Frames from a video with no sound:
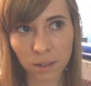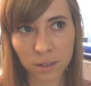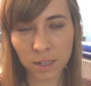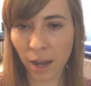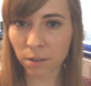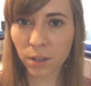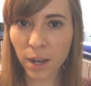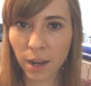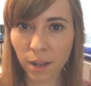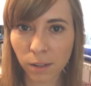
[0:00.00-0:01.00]

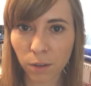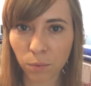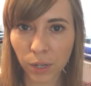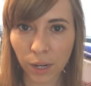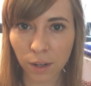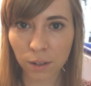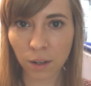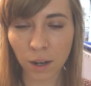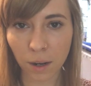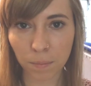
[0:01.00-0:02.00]
Saturday, and then read
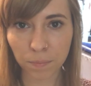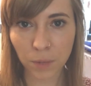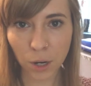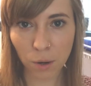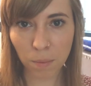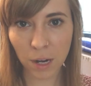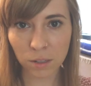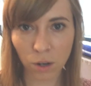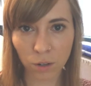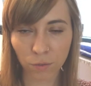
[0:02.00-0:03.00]
A Good Man
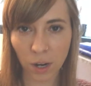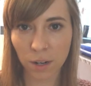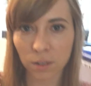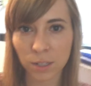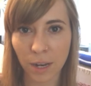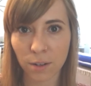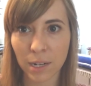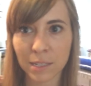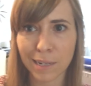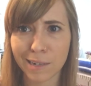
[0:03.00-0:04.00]
Is Hard to Find on Saturday
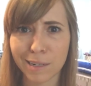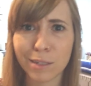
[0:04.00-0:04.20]
and Sunday.